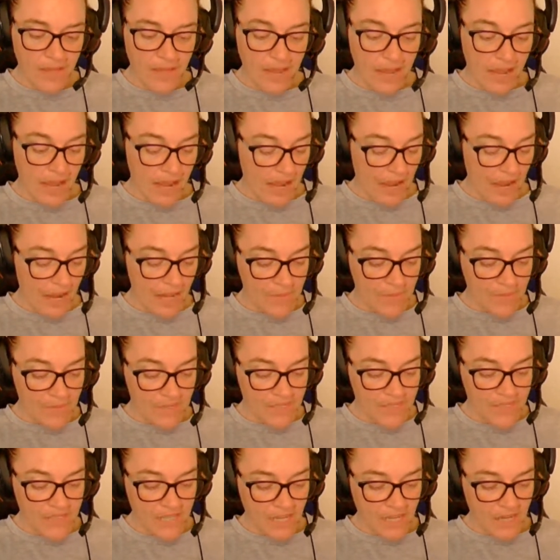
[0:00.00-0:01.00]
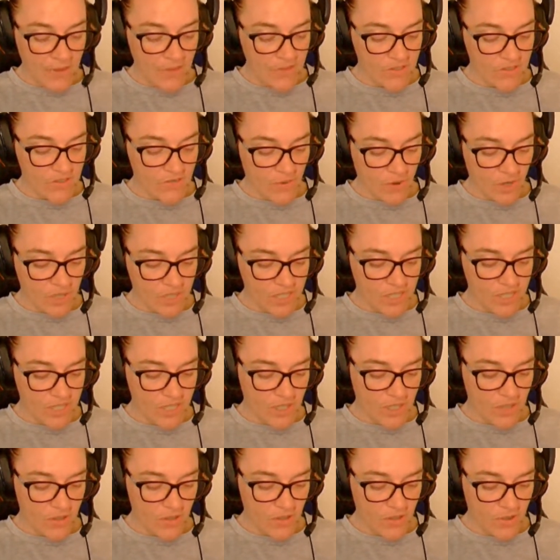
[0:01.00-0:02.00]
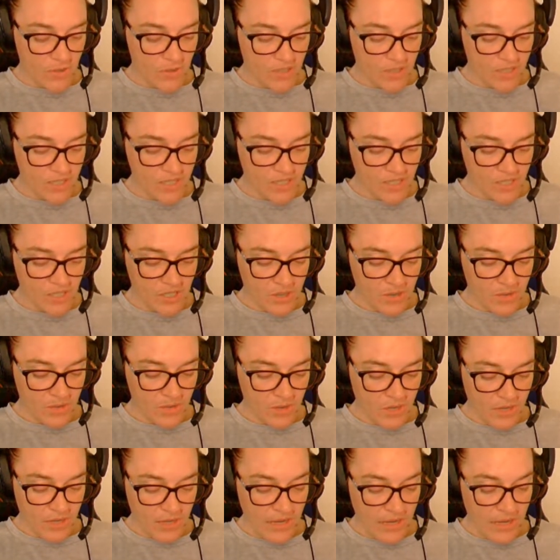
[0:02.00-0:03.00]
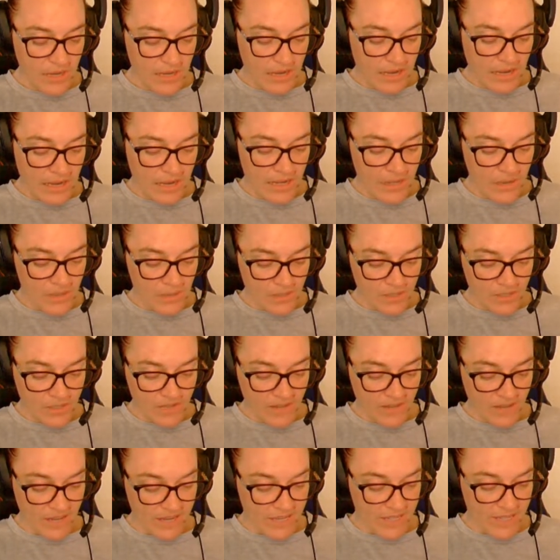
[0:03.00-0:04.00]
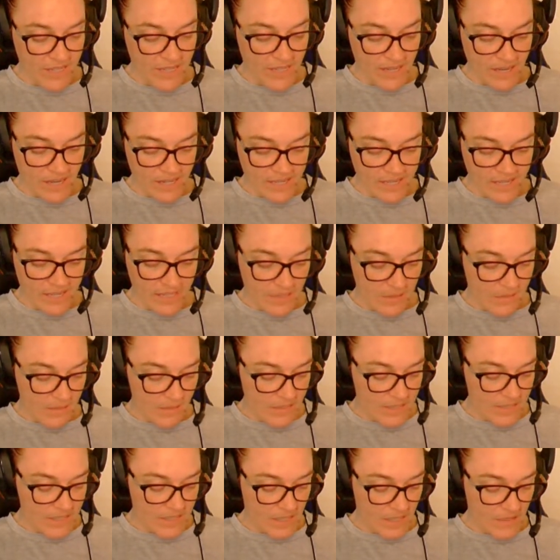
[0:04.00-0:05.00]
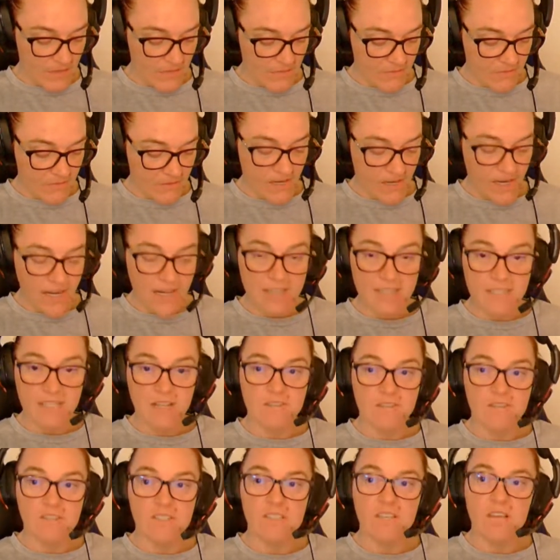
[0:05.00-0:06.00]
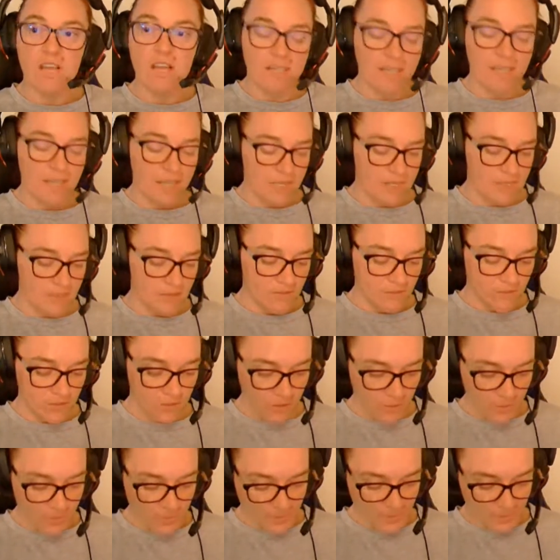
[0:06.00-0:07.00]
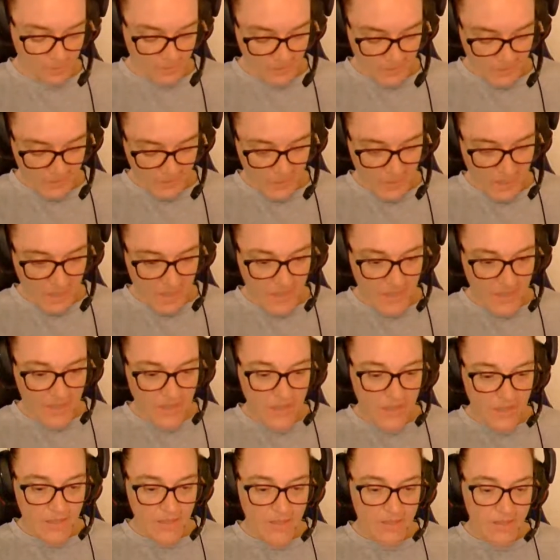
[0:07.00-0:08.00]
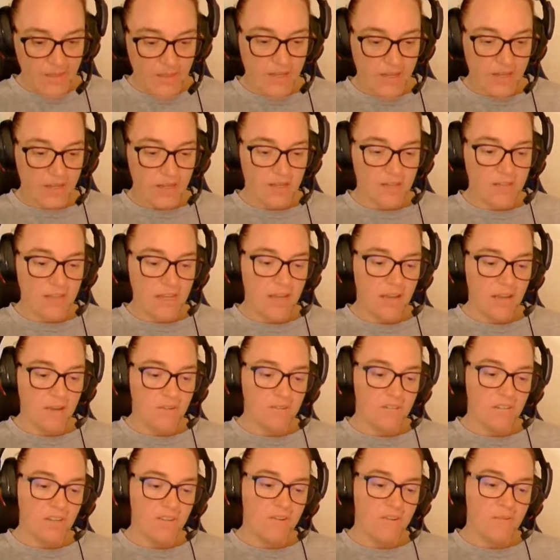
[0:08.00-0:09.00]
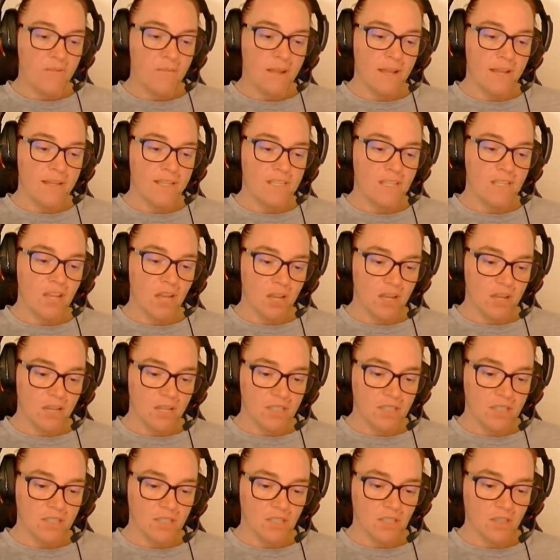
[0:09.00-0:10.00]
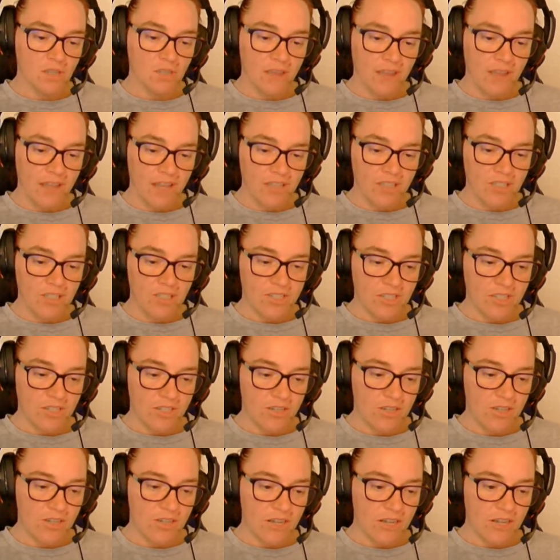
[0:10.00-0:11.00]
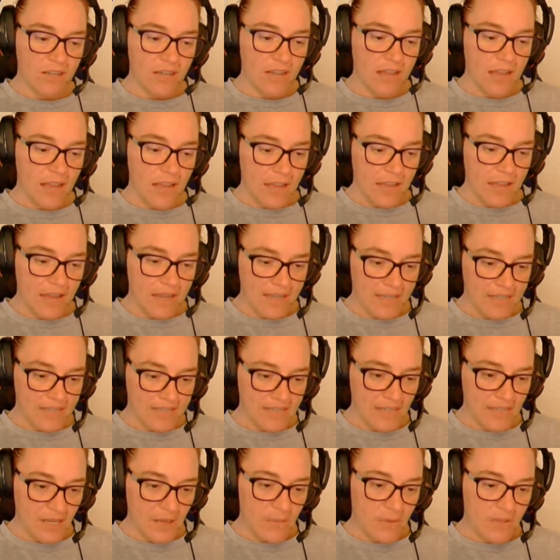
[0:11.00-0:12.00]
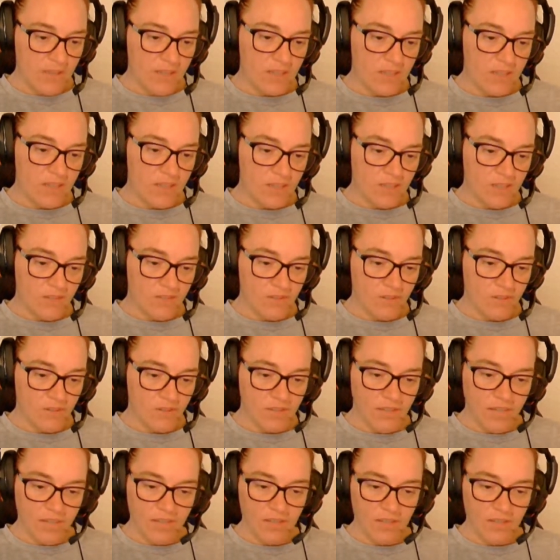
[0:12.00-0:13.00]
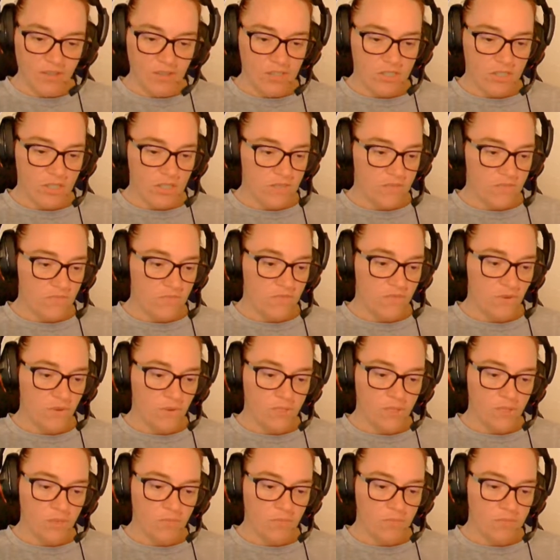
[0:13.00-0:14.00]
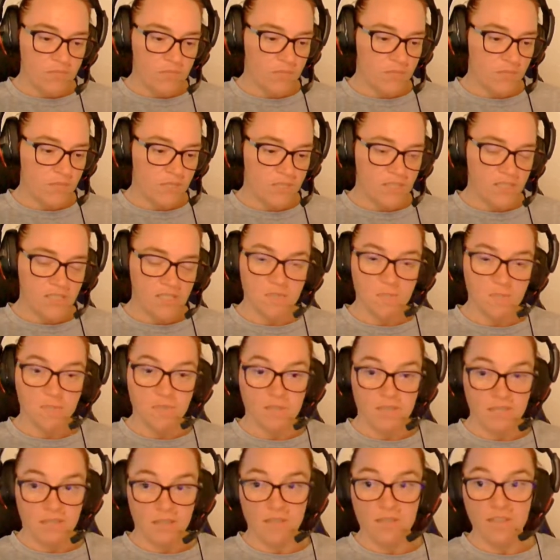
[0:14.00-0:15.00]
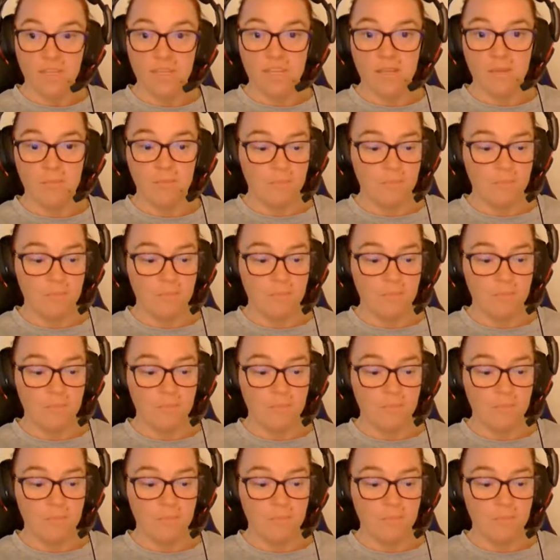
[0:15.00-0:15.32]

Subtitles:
I must say it was fortunate you knew what to do. I wouldn't have had any idea myself, for I never saw a case of croup. There now, never mind talking till you've had your dinner. I can tell by the look of you that you'll just full up with speeches, but they'll keep."